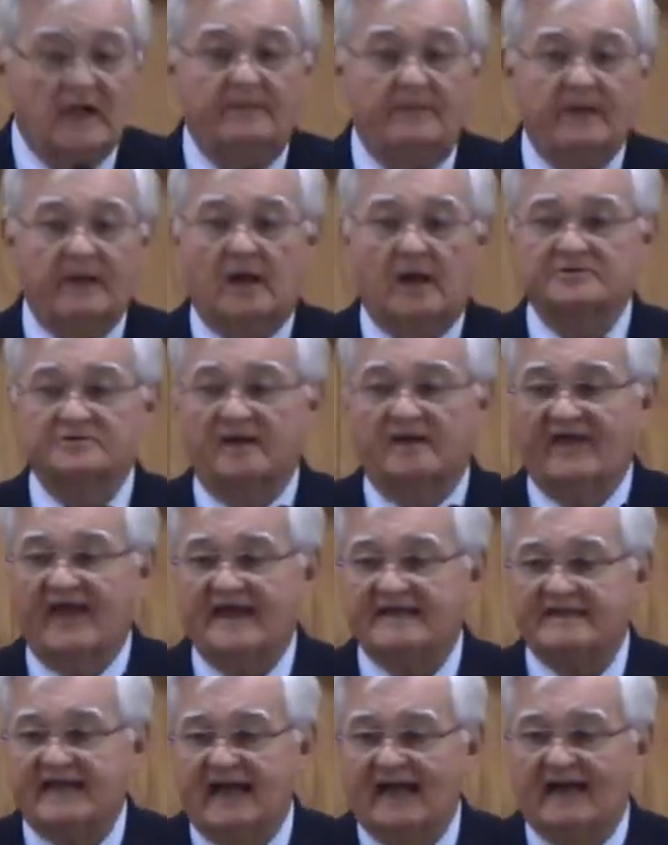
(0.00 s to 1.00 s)
Because by
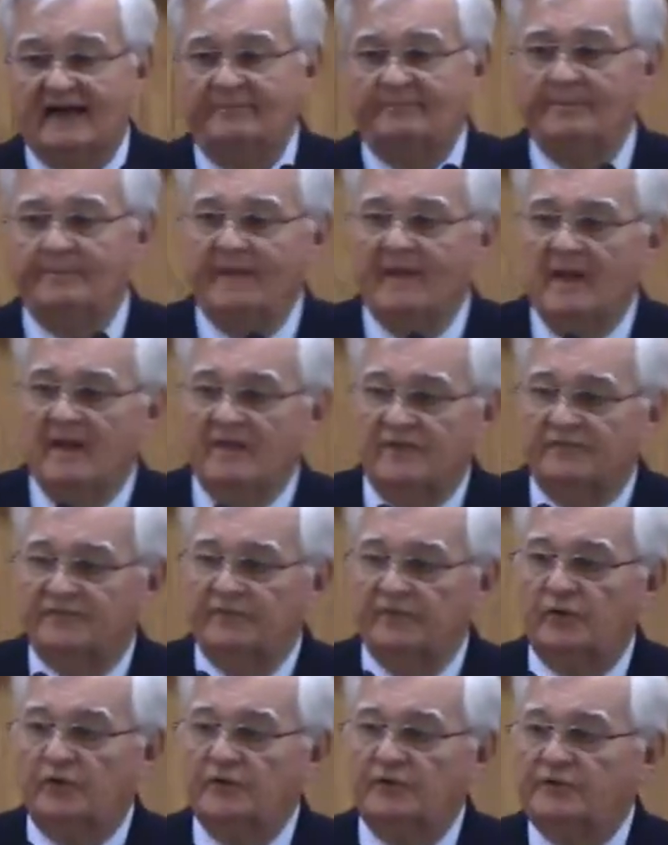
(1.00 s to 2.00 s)
that time, the
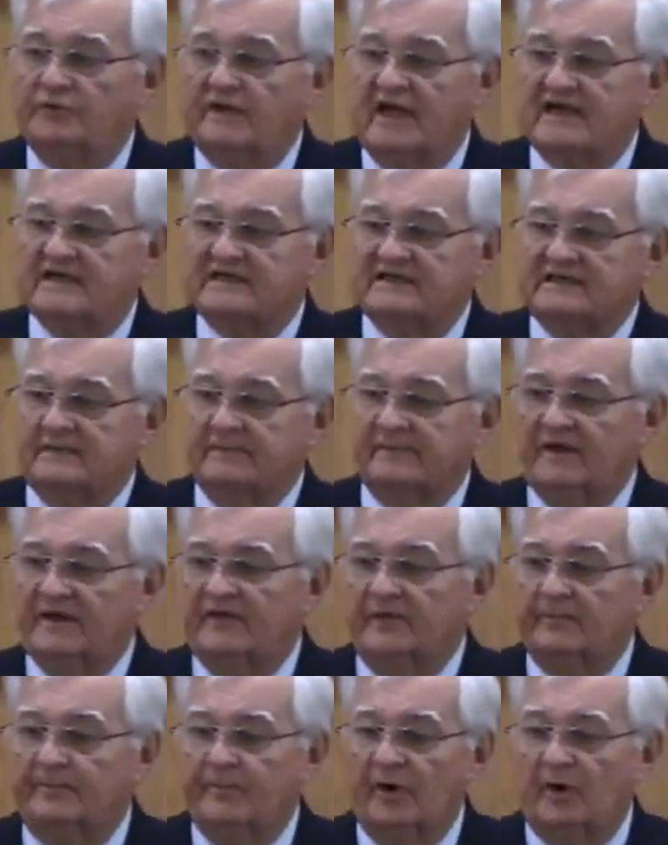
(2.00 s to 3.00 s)
full New Testament,
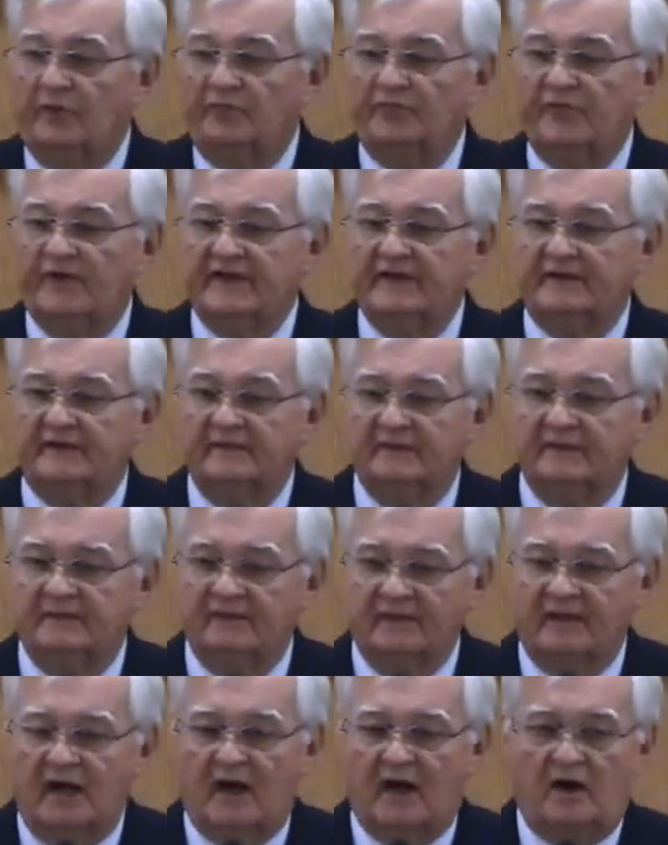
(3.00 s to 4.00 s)
the perfect
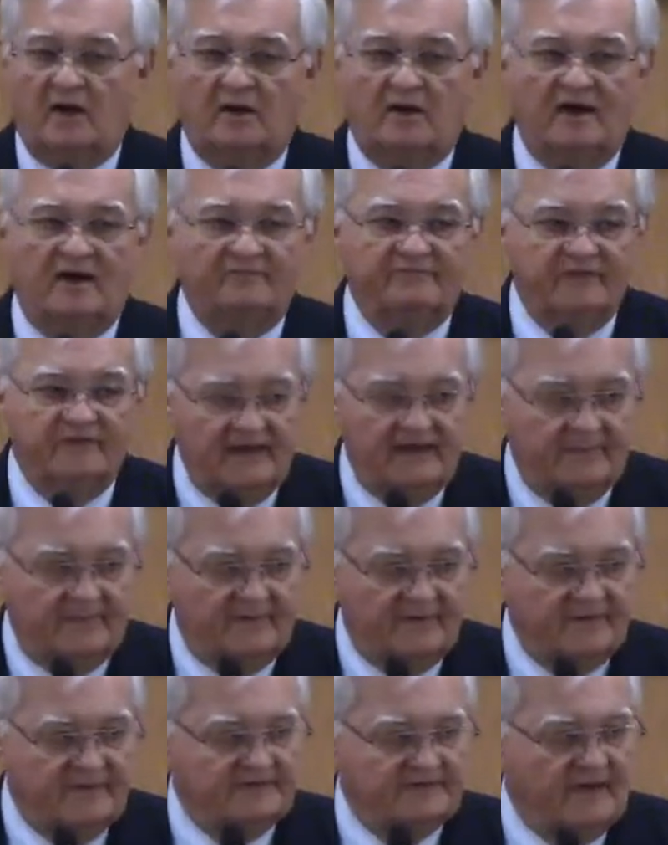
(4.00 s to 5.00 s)
law of
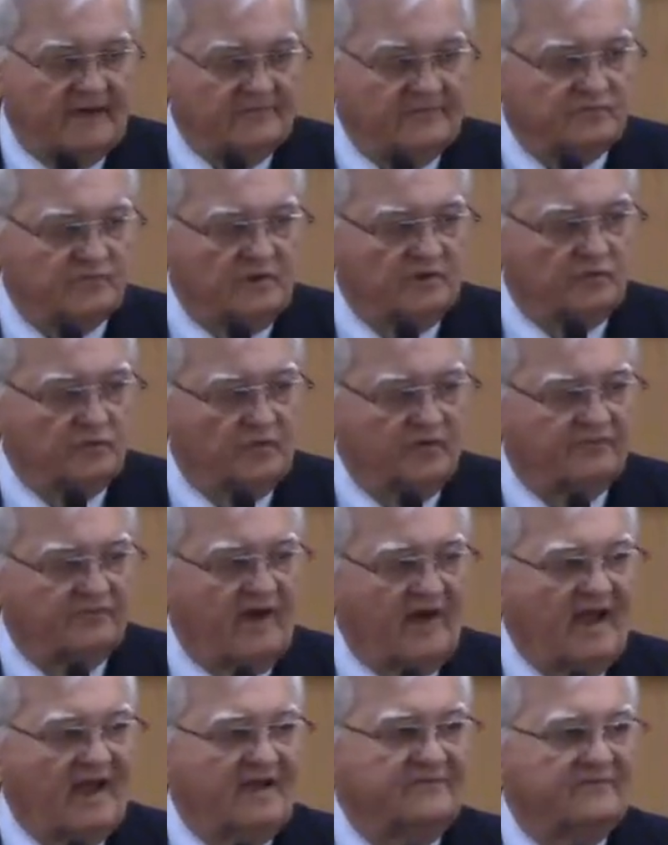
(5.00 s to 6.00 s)
liberty, James
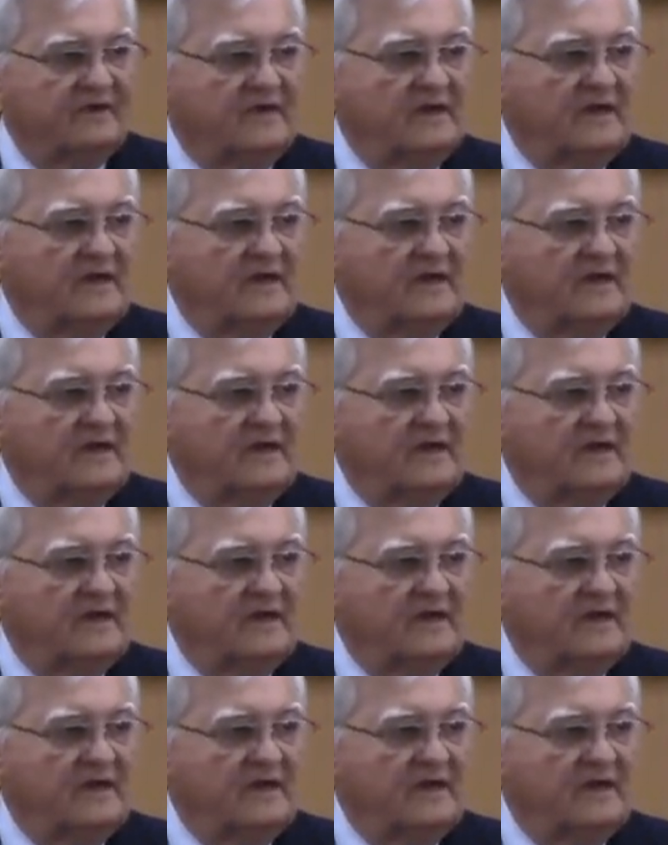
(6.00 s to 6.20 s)
1.25,